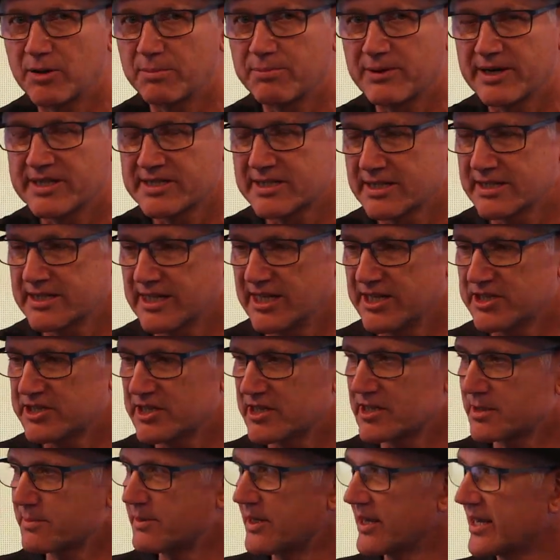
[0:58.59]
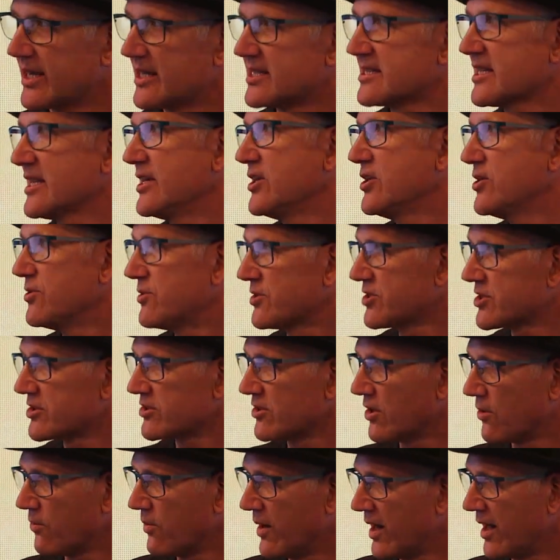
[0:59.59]
presentations because he knew us
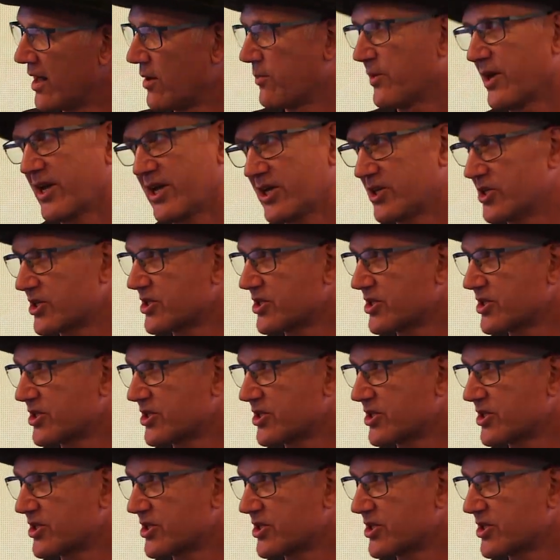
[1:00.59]
so well, and we could